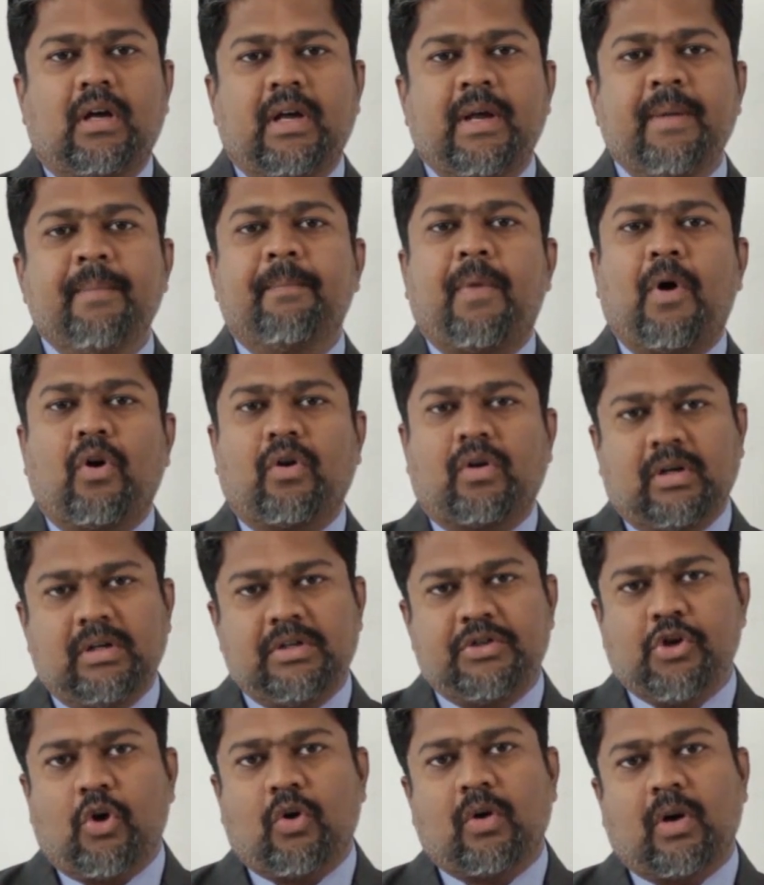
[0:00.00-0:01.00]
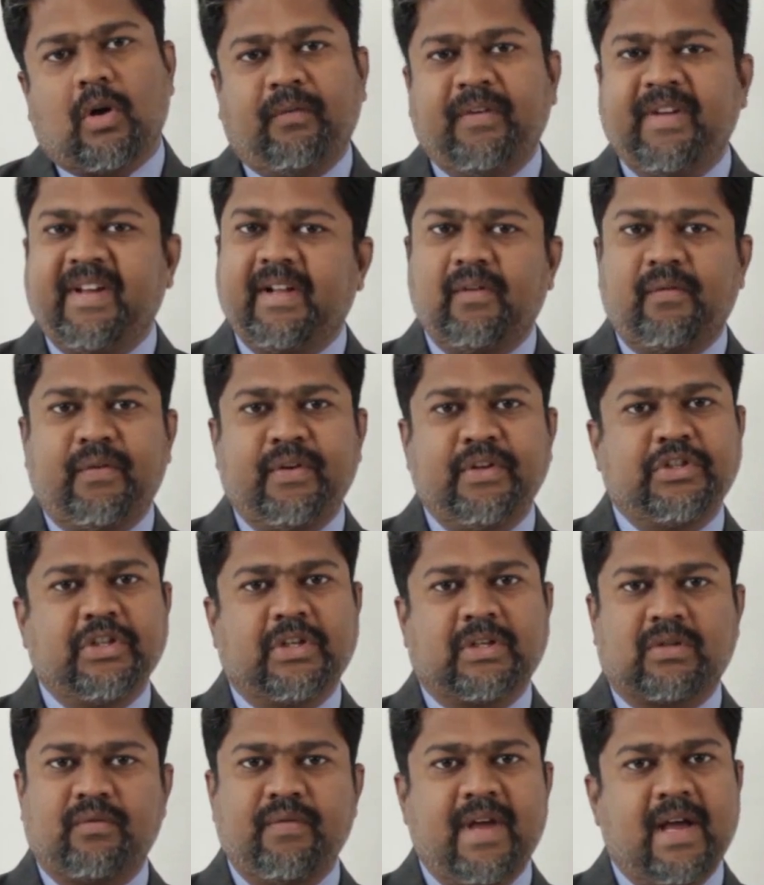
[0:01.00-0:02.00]
important geographical
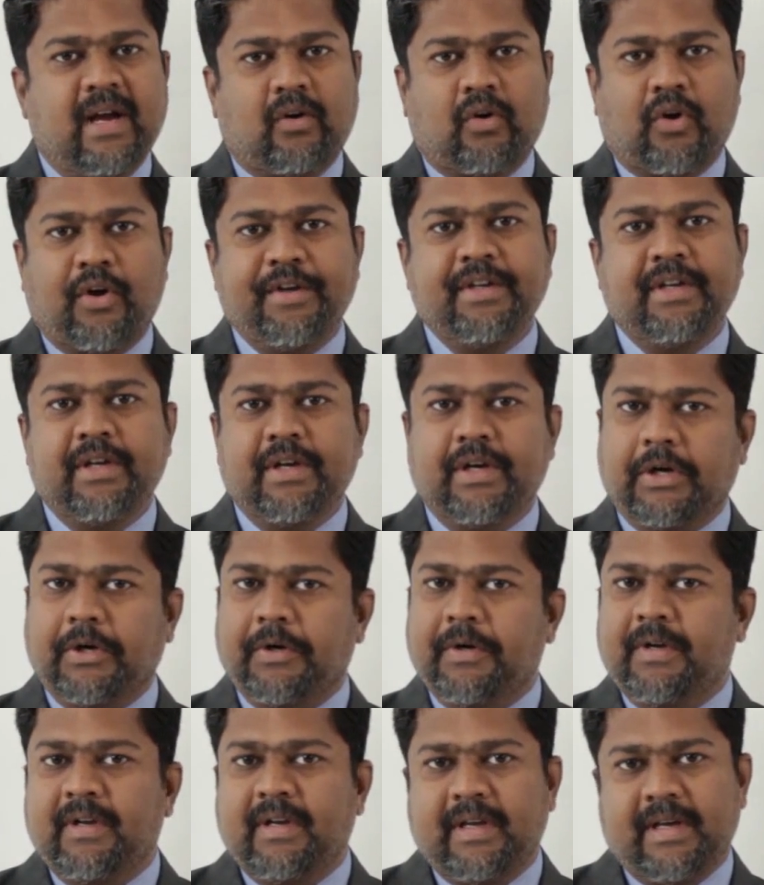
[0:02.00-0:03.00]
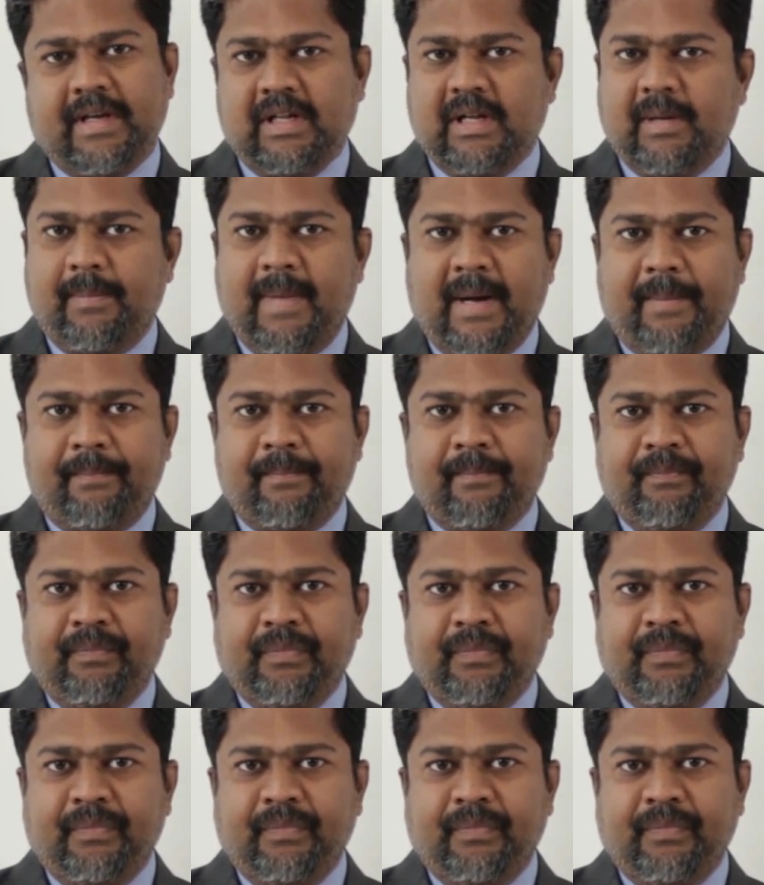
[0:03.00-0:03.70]
features we are drawing here in the map.